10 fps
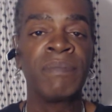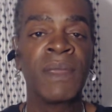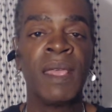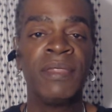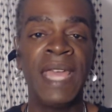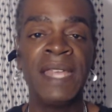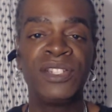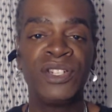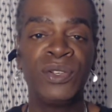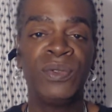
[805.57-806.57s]
Thanks
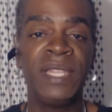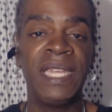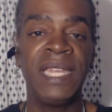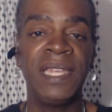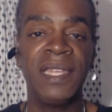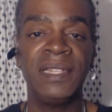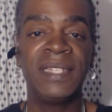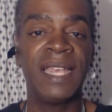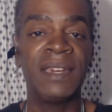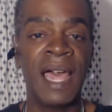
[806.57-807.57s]
to the
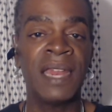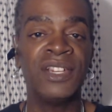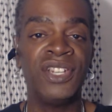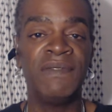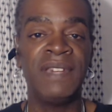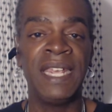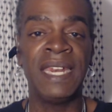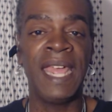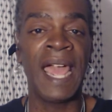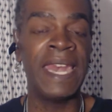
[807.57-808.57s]
technology of
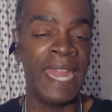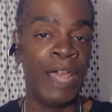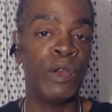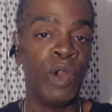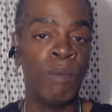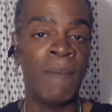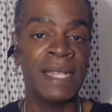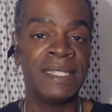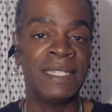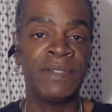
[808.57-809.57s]
DNA, I now know
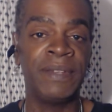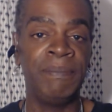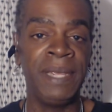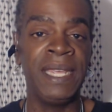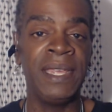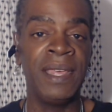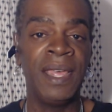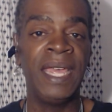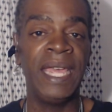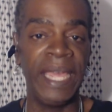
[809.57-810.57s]
myself to be
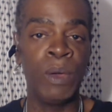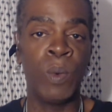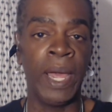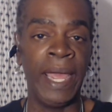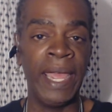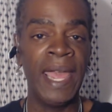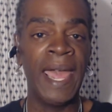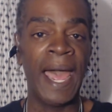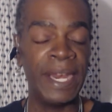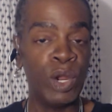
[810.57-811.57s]
Ewe.
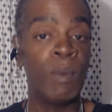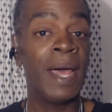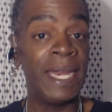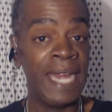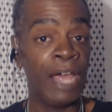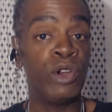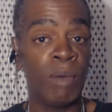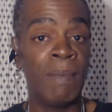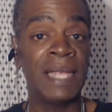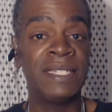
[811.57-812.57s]
Now know
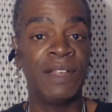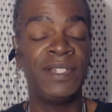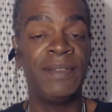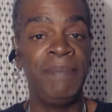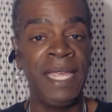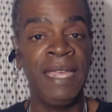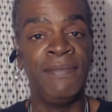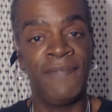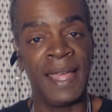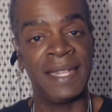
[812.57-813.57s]
myself to be
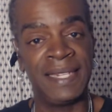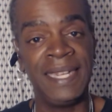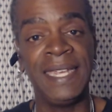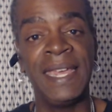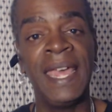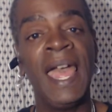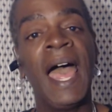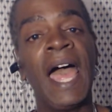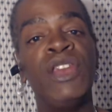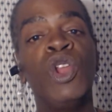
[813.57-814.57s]
Fanti.
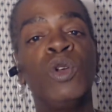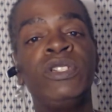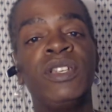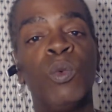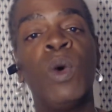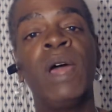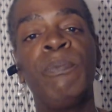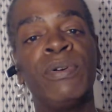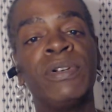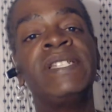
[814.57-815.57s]
I know to what
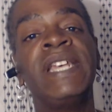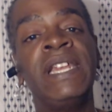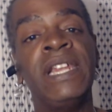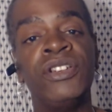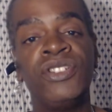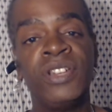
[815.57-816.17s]
percentage,